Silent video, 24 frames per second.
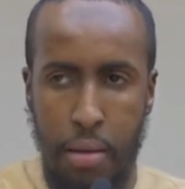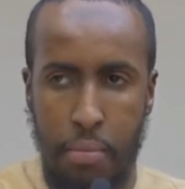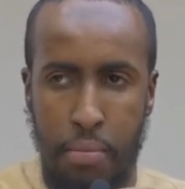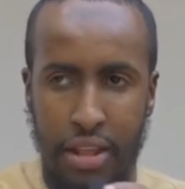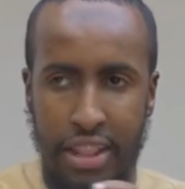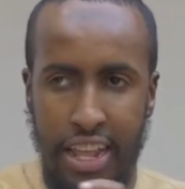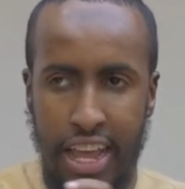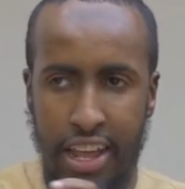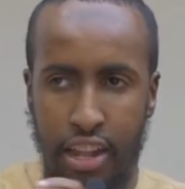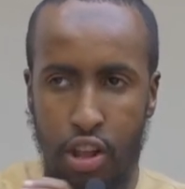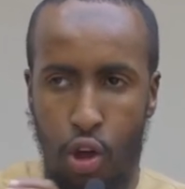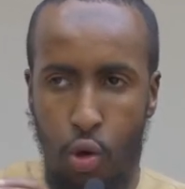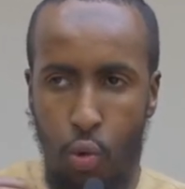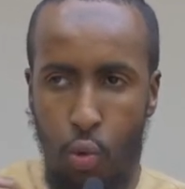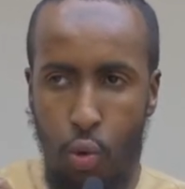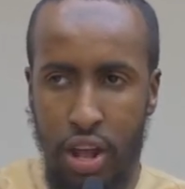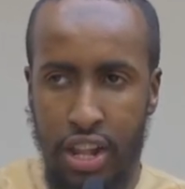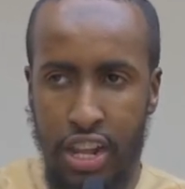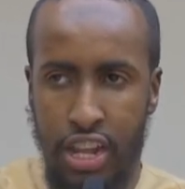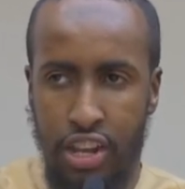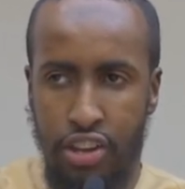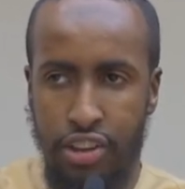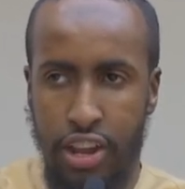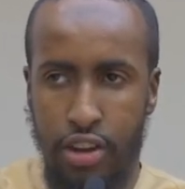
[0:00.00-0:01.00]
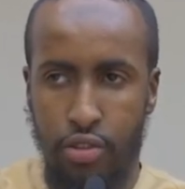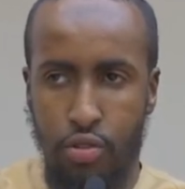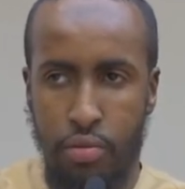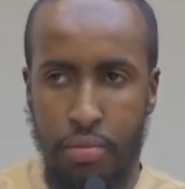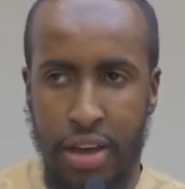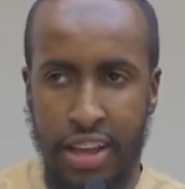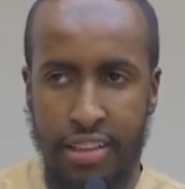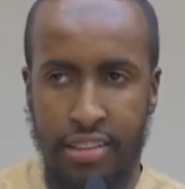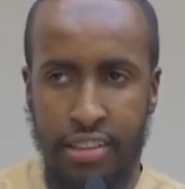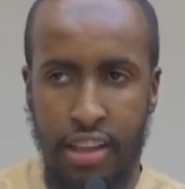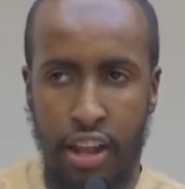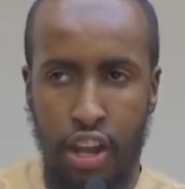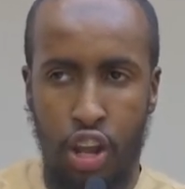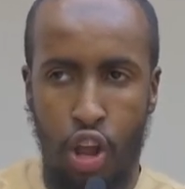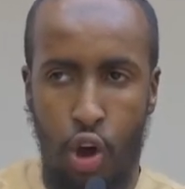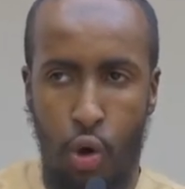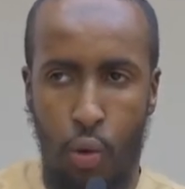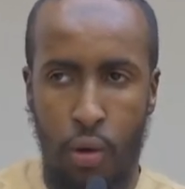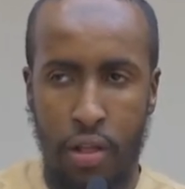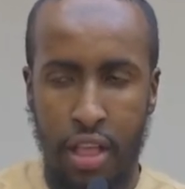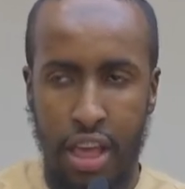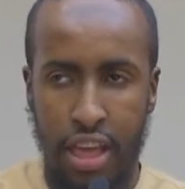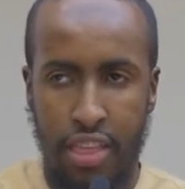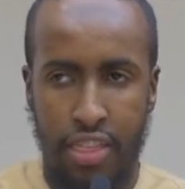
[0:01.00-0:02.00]
but they don't want the general mass to
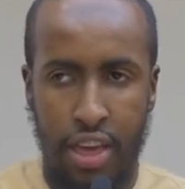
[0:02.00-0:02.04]
know.